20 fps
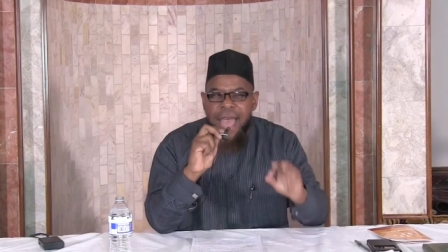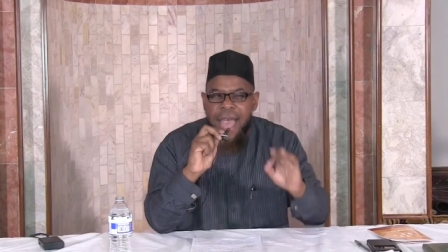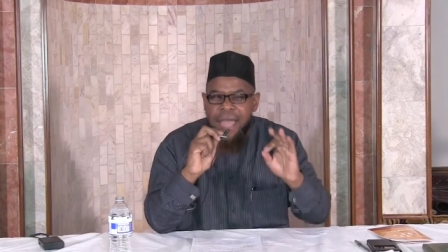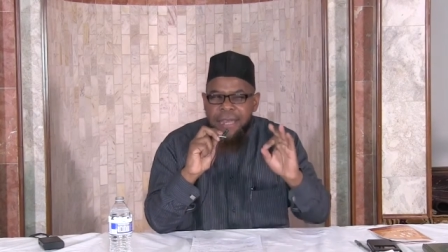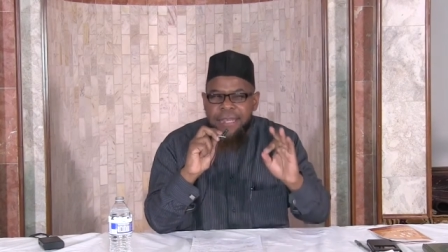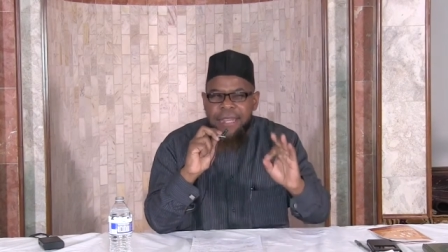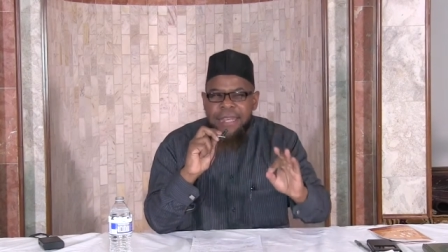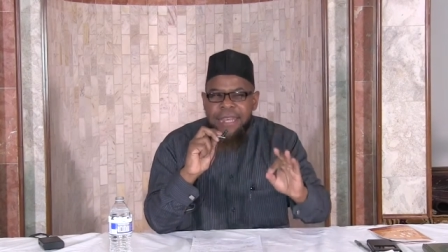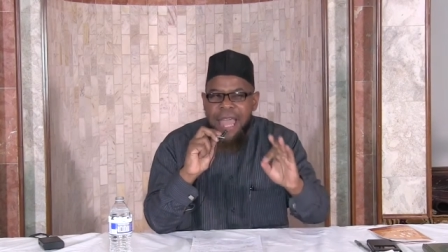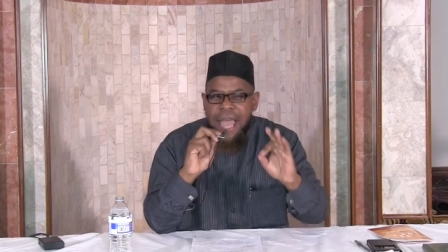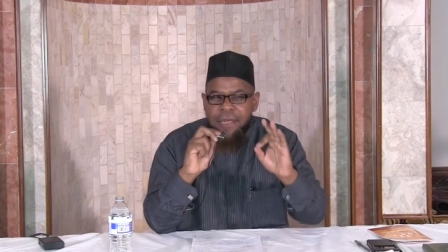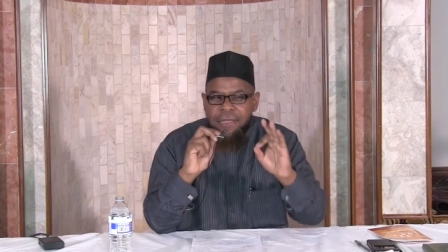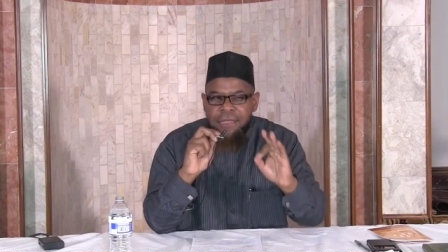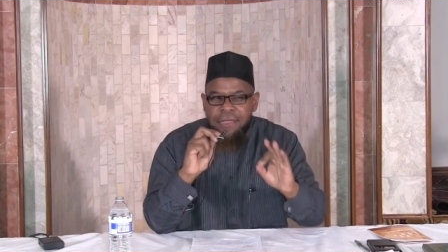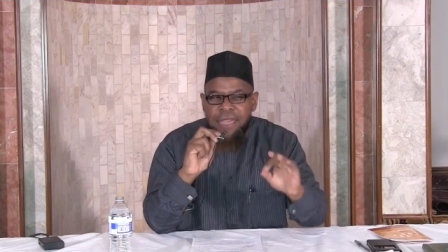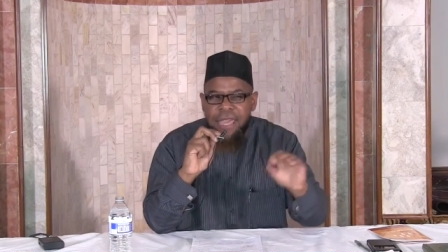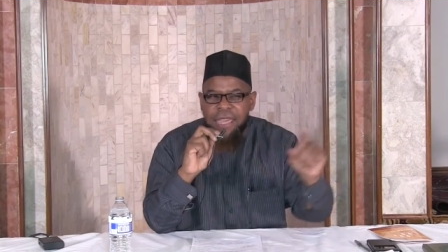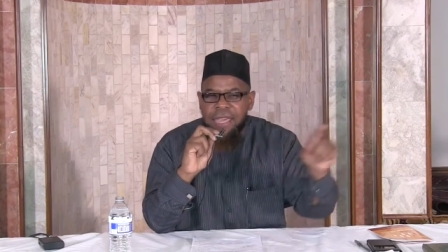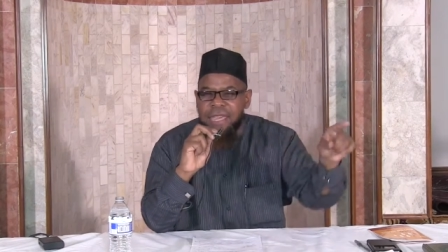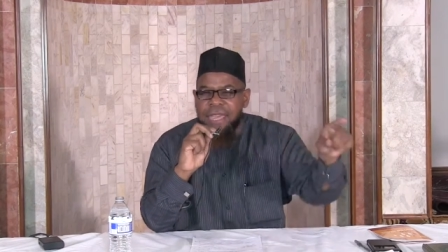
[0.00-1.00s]
I did
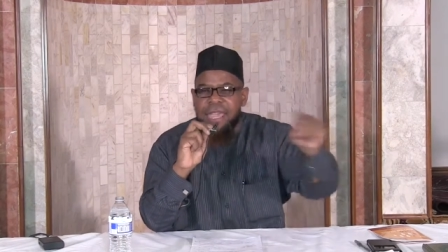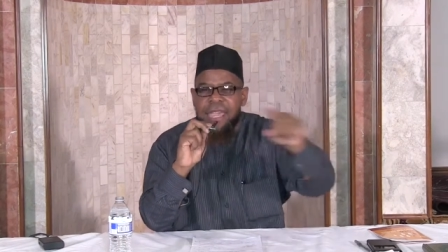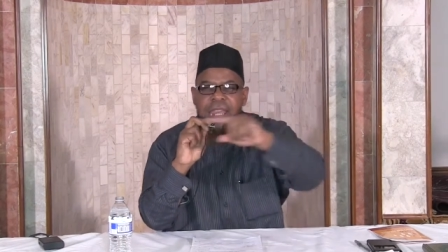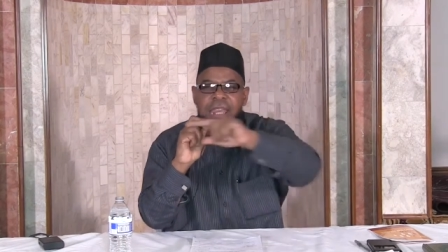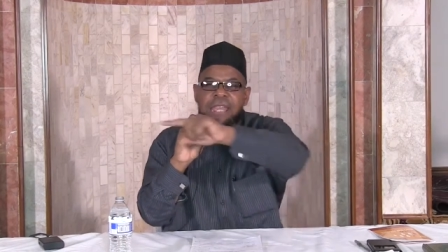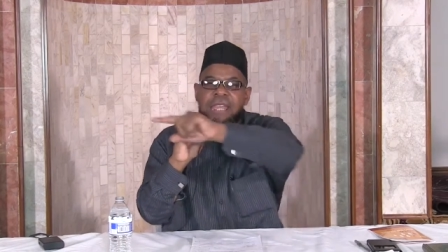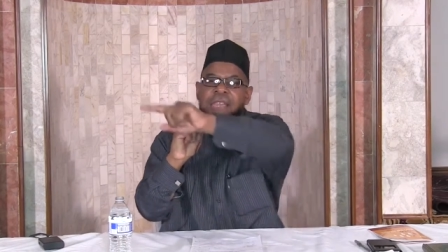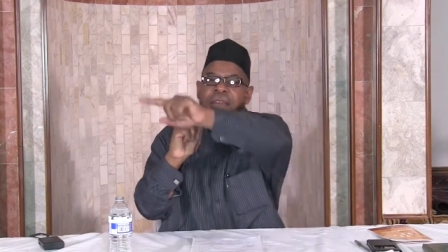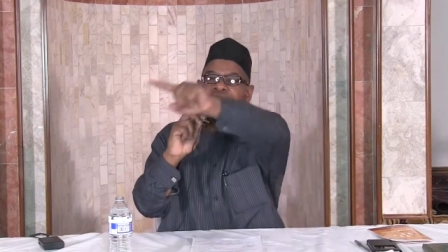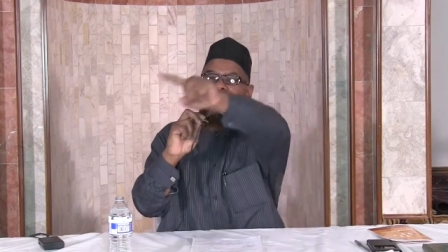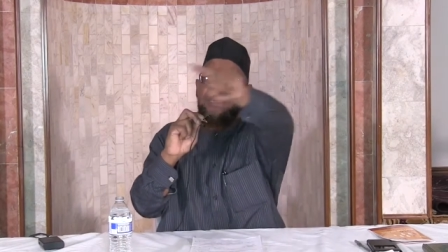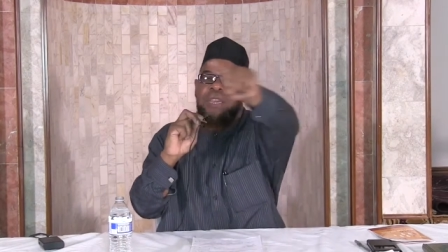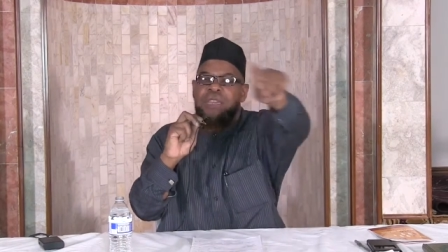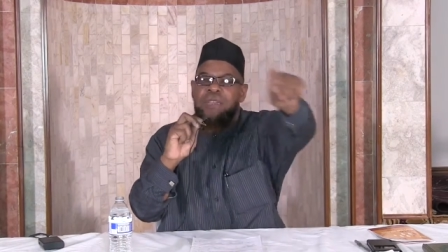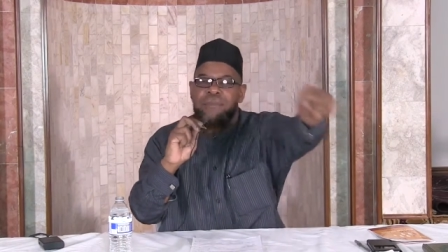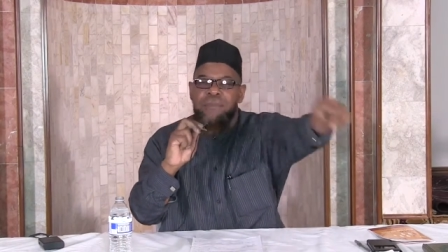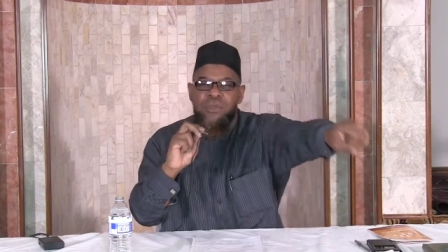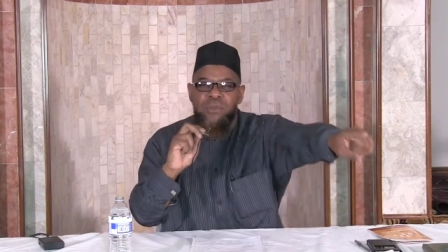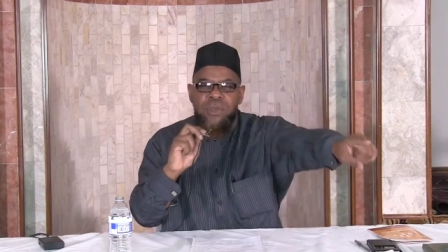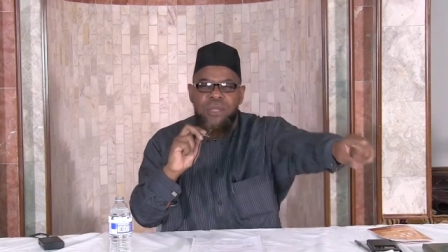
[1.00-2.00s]
not think any of the
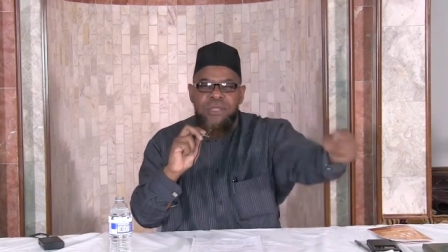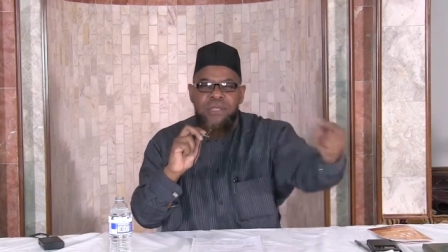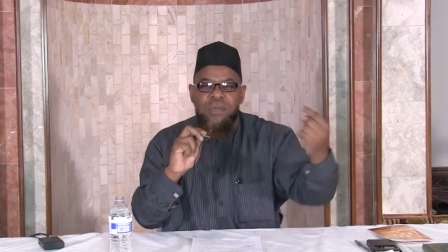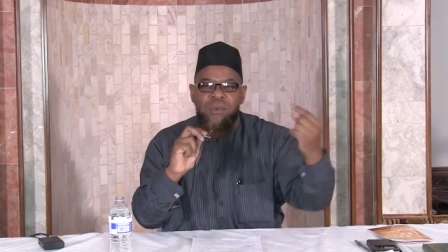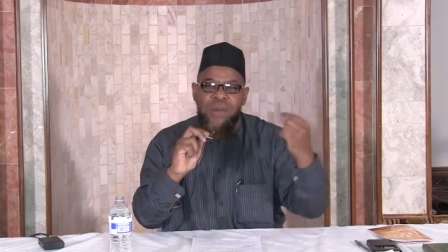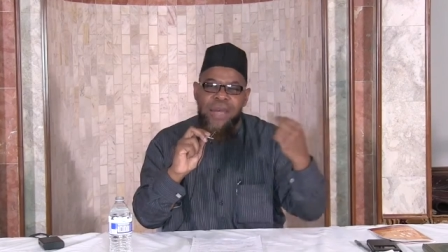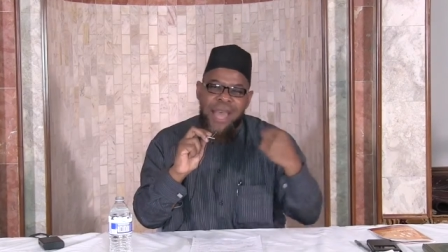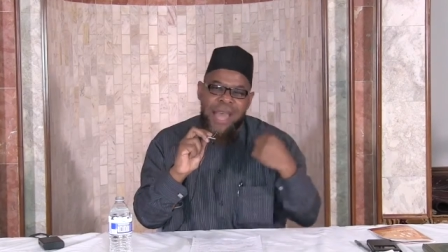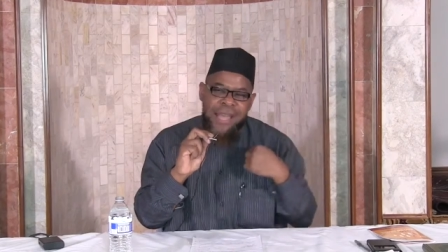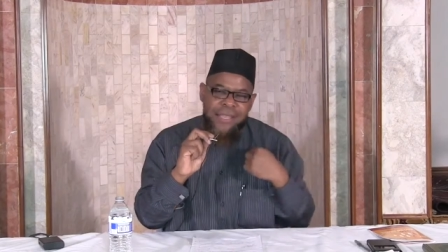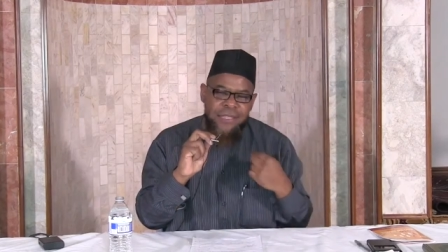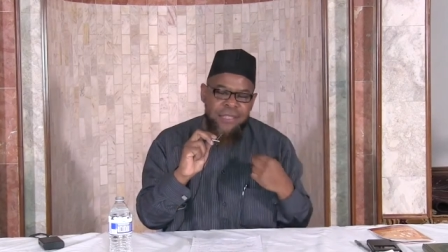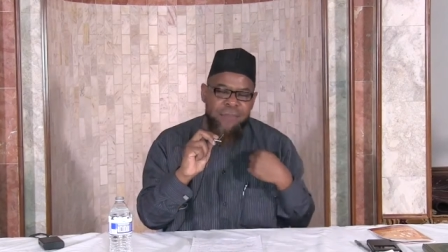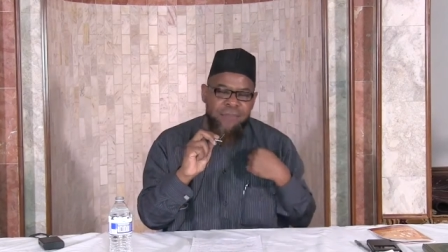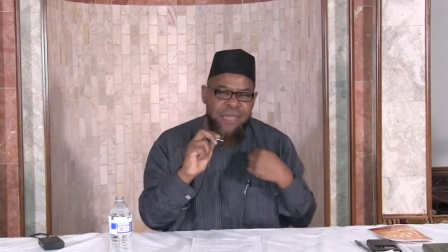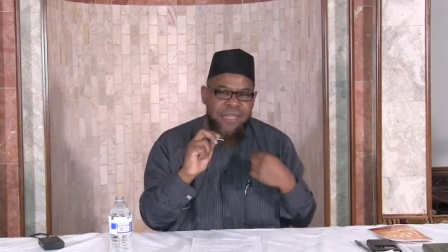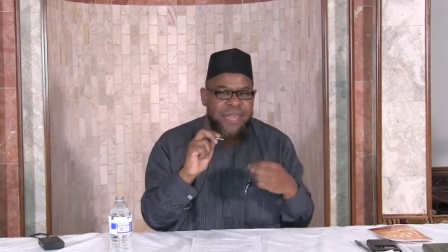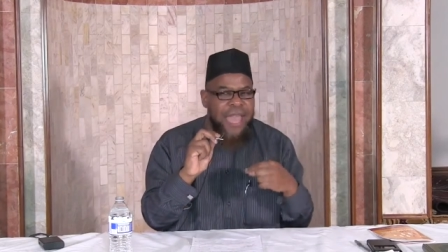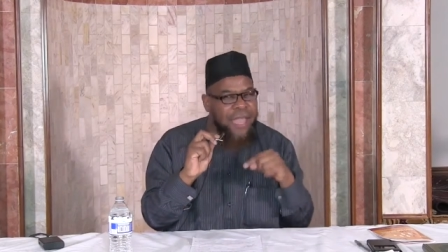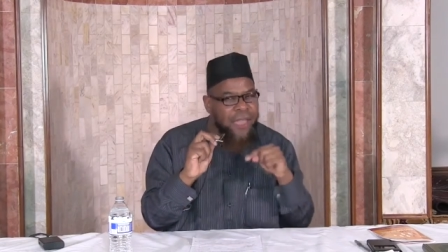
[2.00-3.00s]
community were
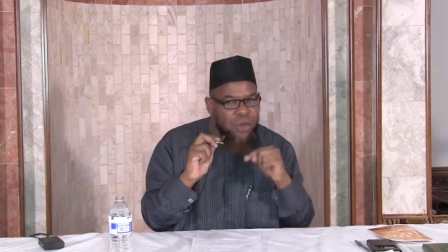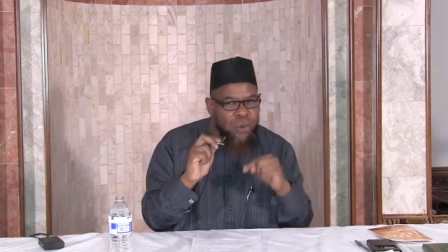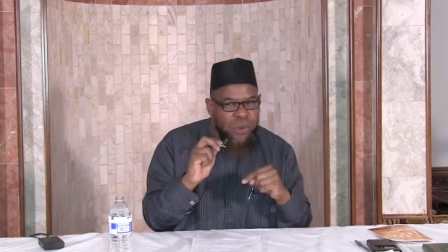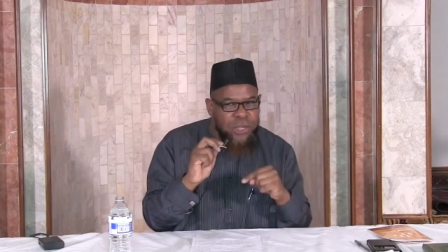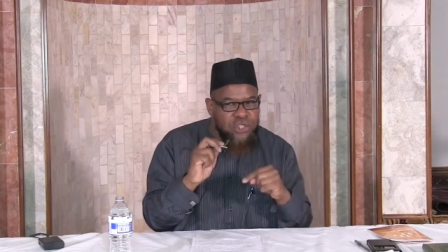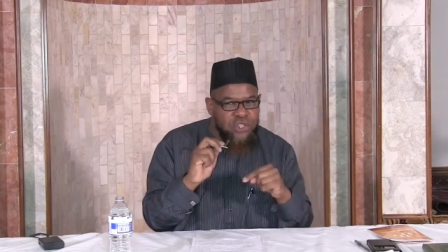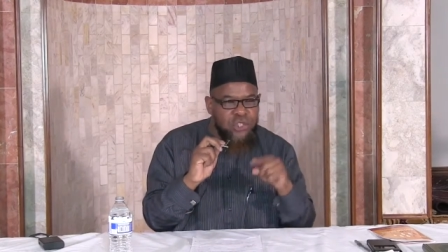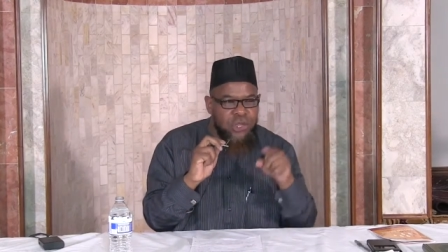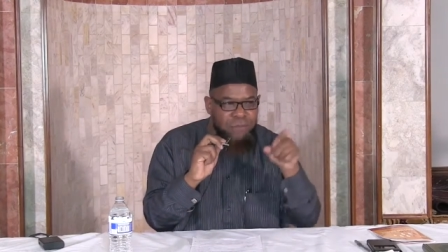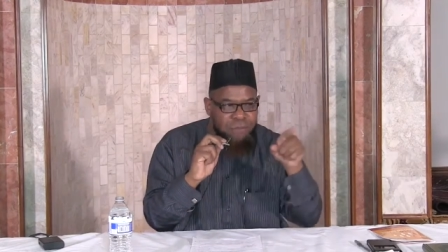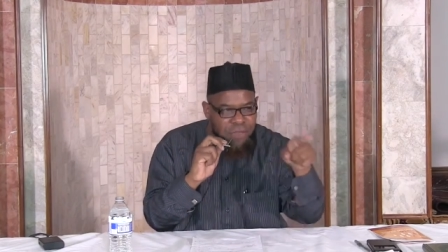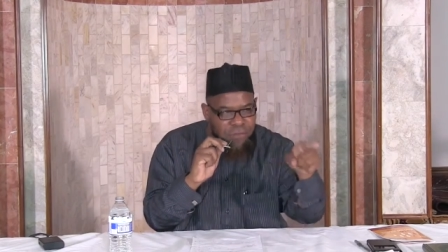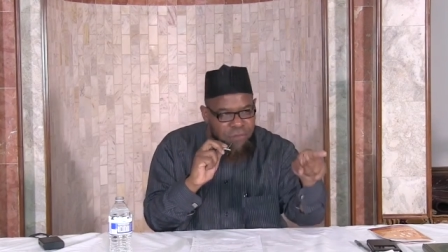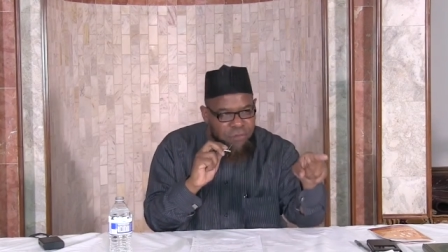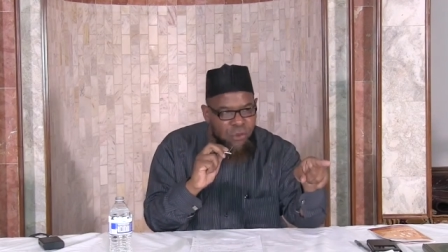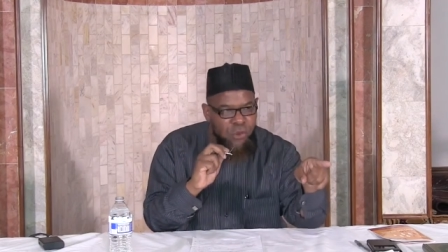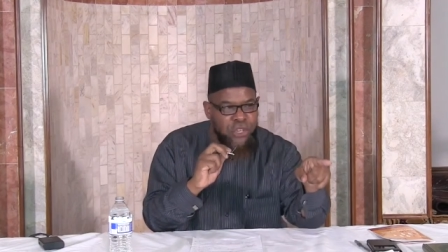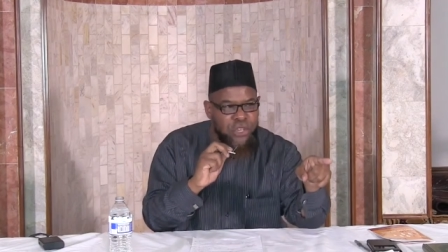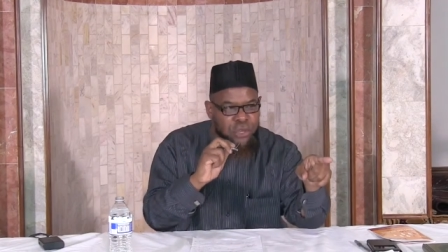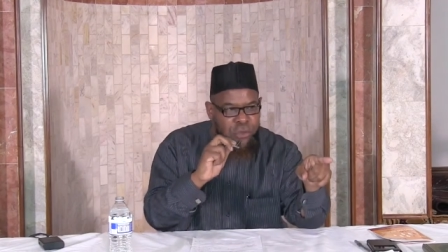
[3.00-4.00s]
ask me that question
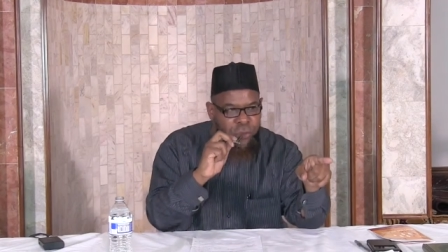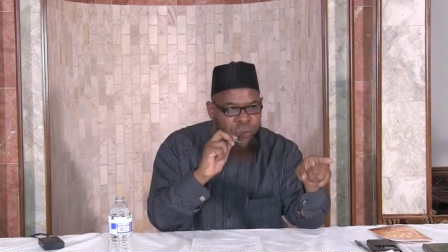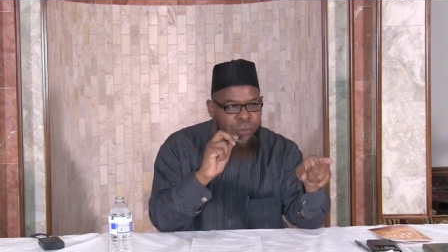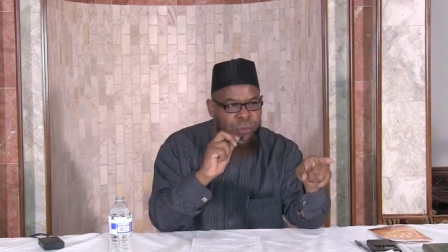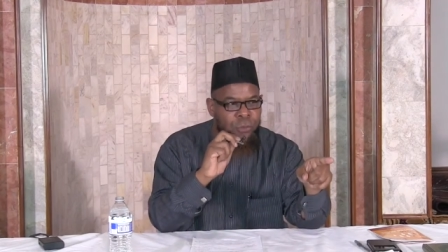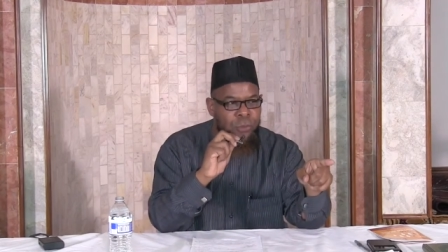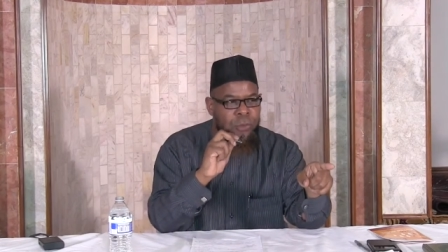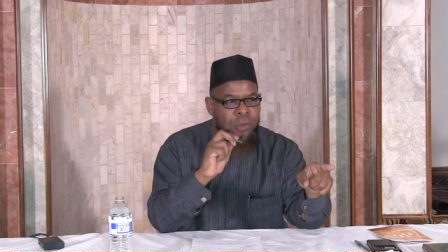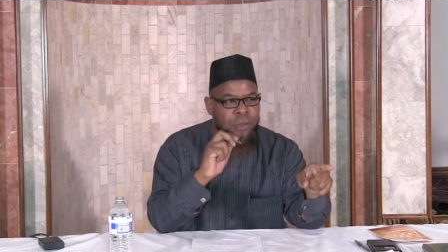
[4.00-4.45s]
before you